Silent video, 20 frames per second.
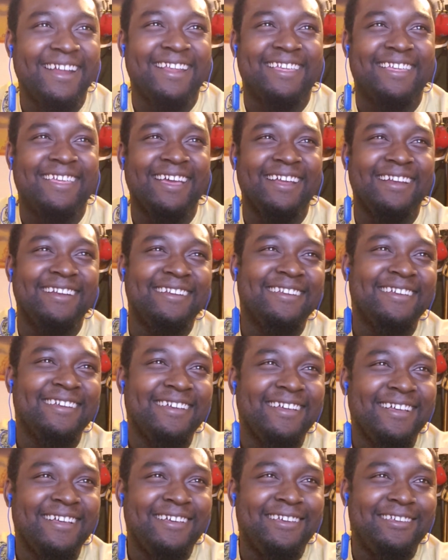Not again.
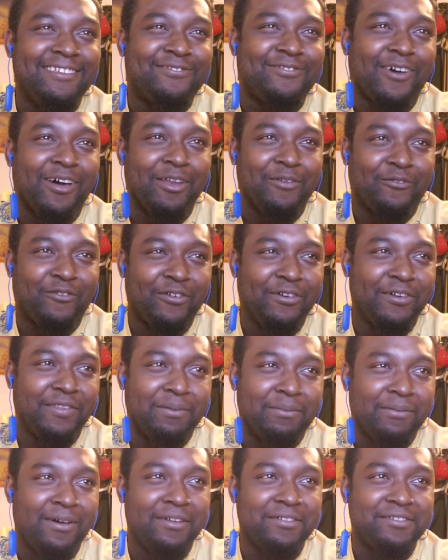He's falling for
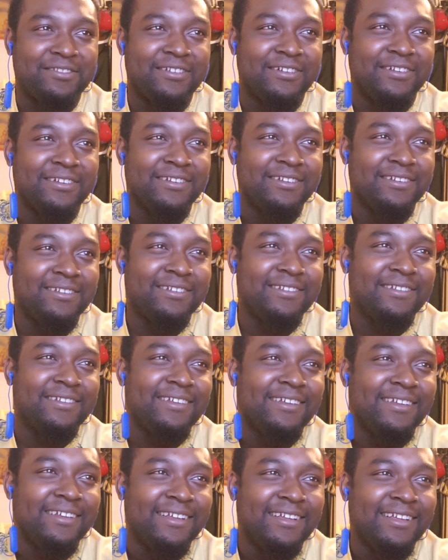another monster.
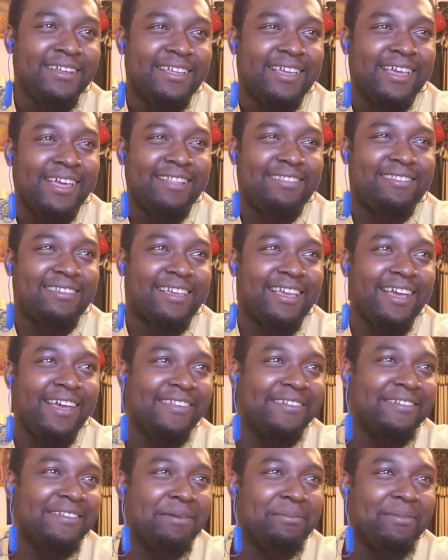Get it
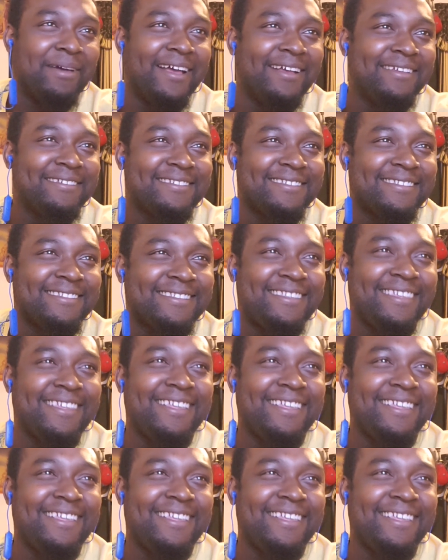together, dumbass.